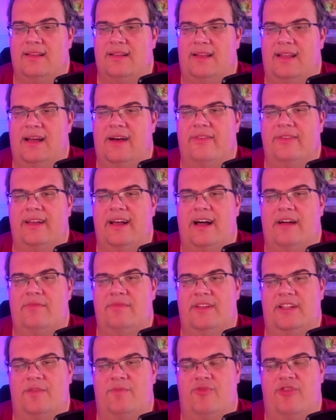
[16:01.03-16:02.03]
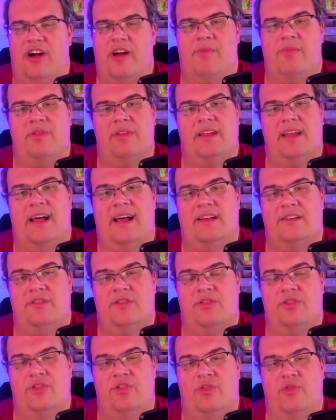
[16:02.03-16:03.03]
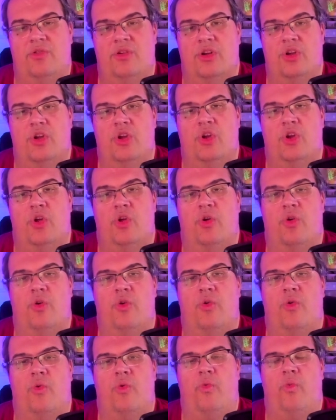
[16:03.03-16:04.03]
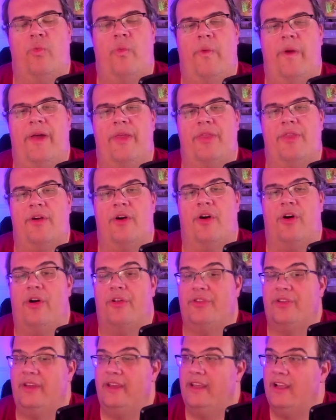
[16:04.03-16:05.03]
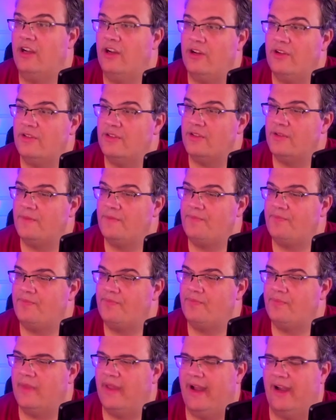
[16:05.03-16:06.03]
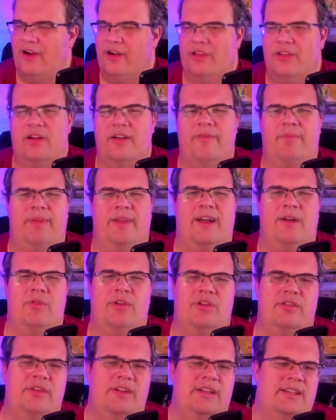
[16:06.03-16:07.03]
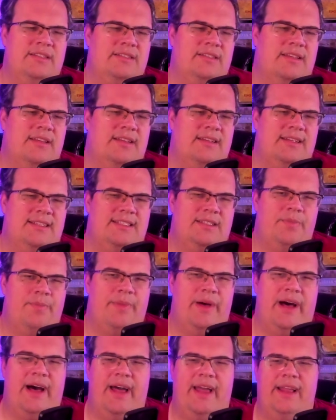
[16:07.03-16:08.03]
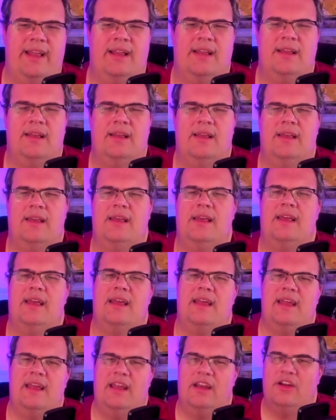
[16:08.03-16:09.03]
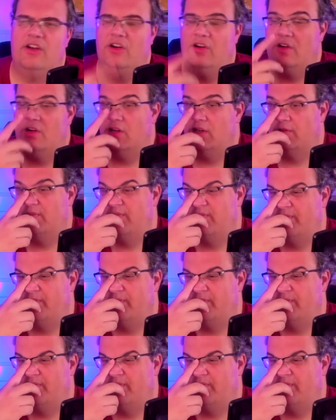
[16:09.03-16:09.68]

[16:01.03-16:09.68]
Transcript: a lot of time that probably has to do with alter egos. I don't know if Black Widow is a spy in her